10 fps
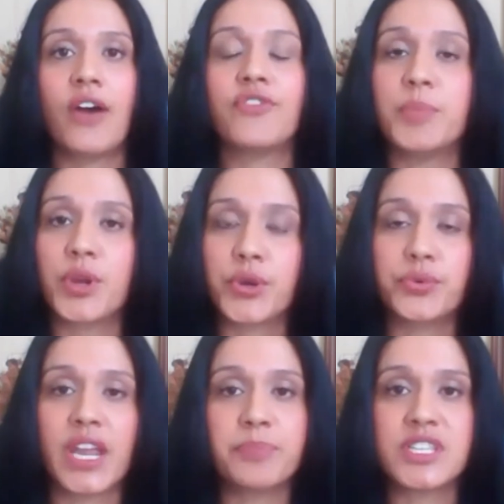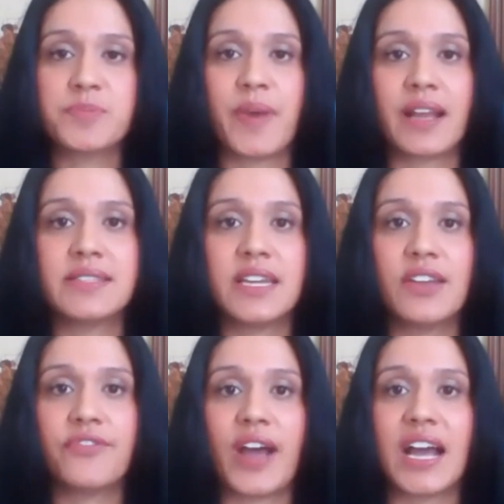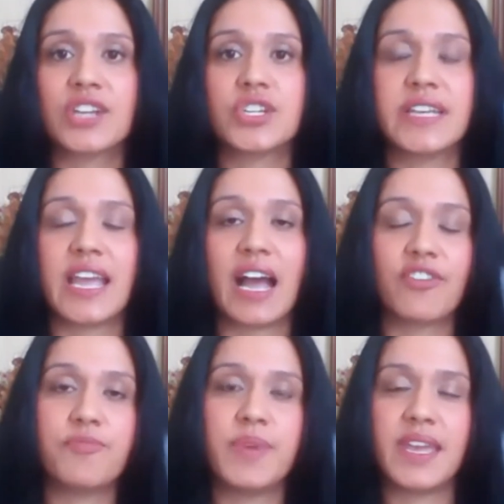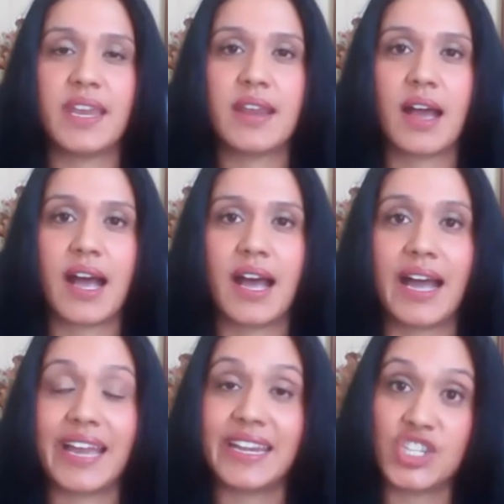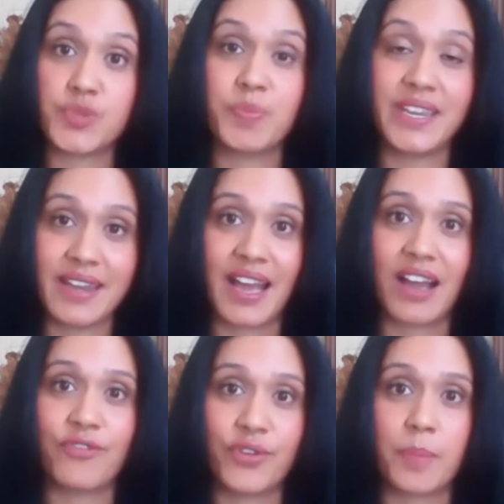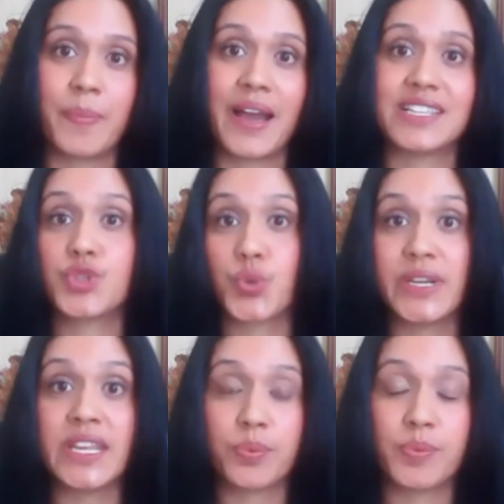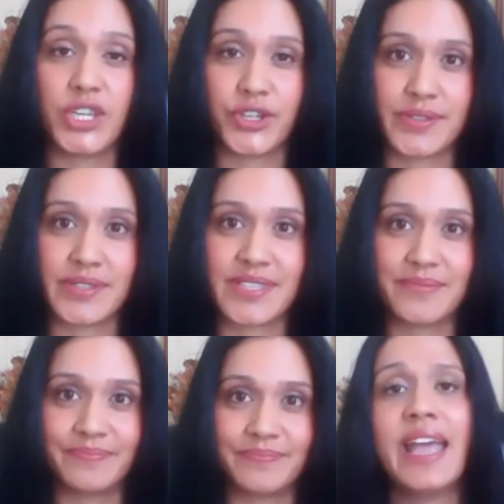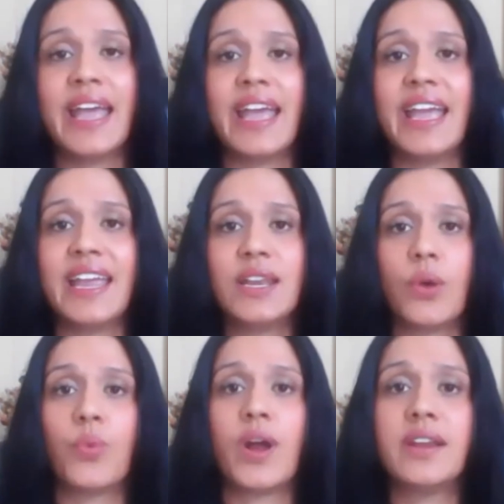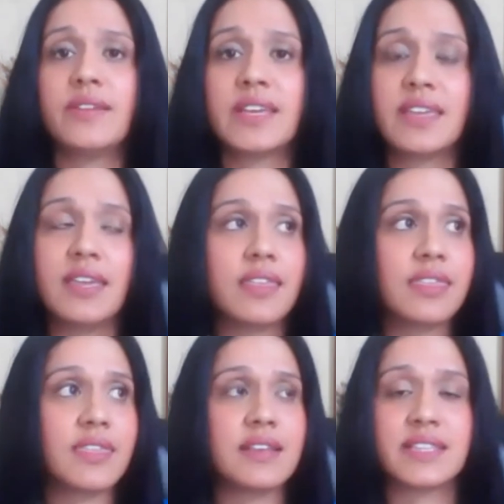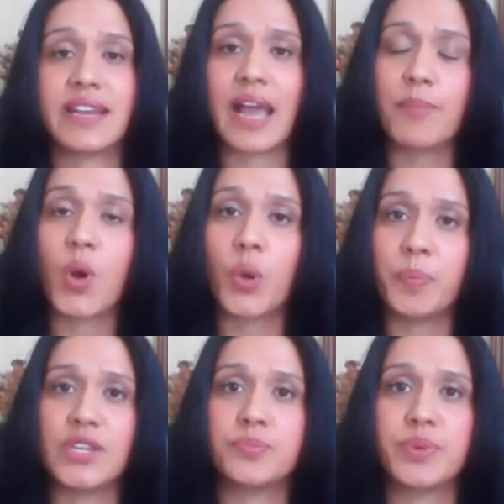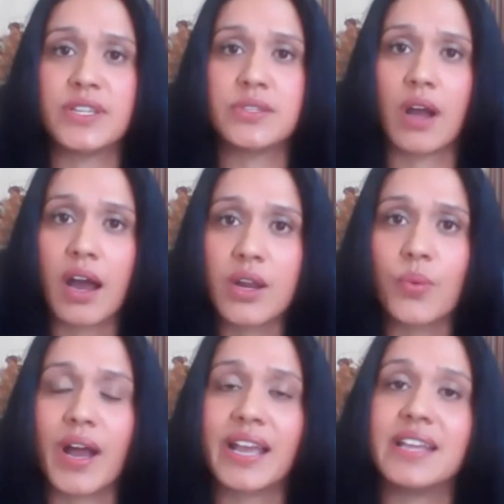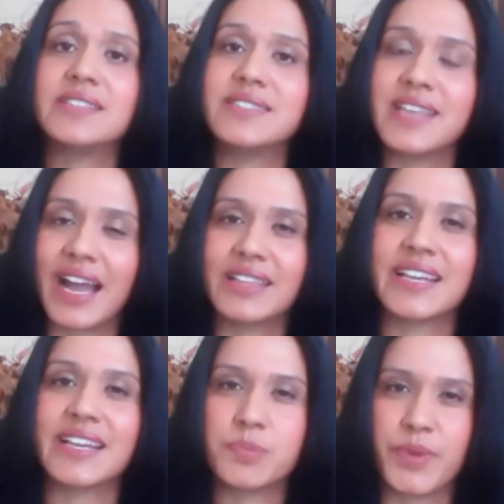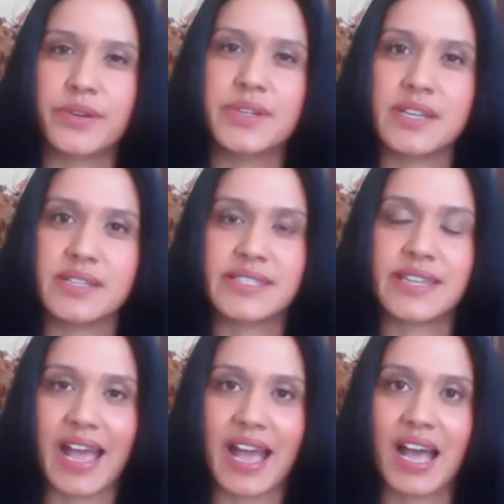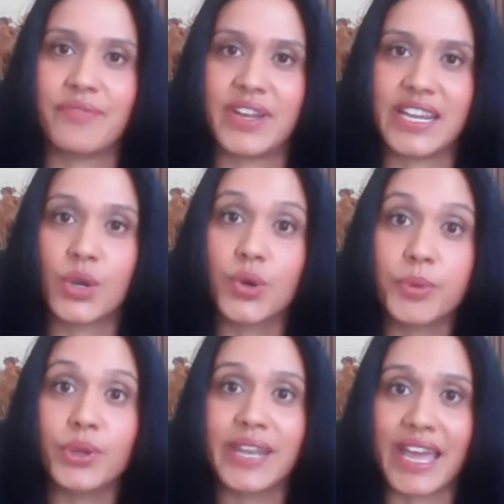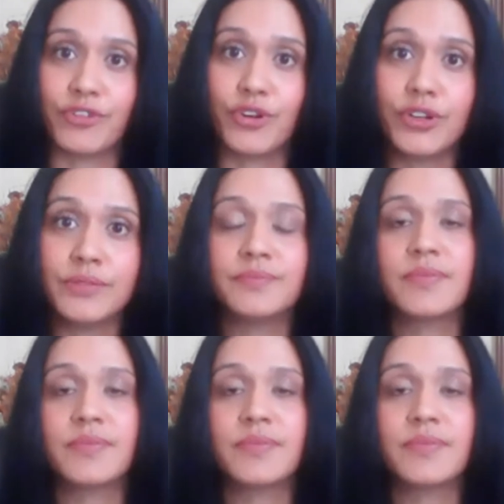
From a career perspective, actually, I've been at HP now for the past 23 years. And one of the key things that I'm hoping to bring to Ottawa is that experience that I have at a global level,